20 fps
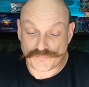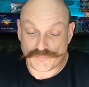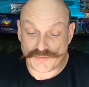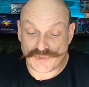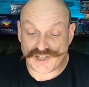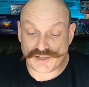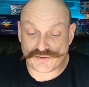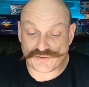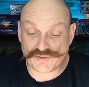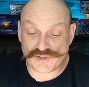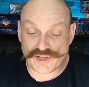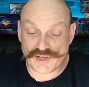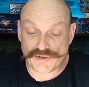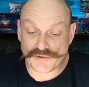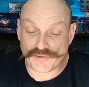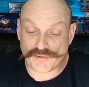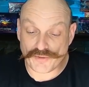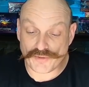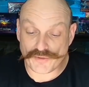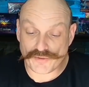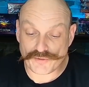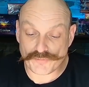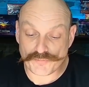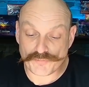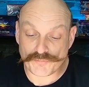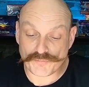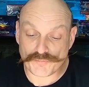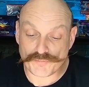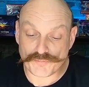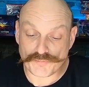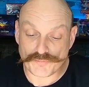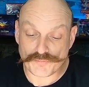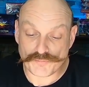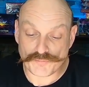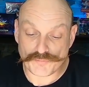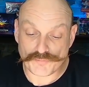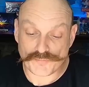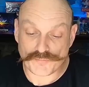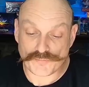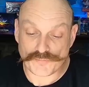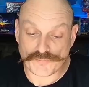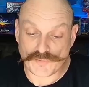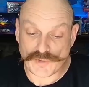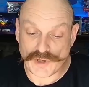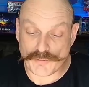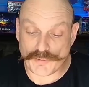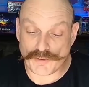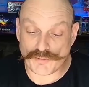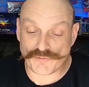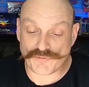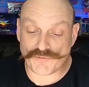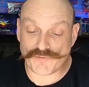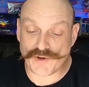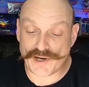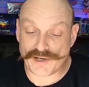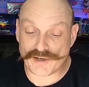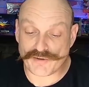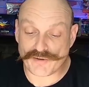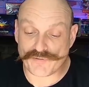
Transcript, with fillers: Minas Tirith. How about Fire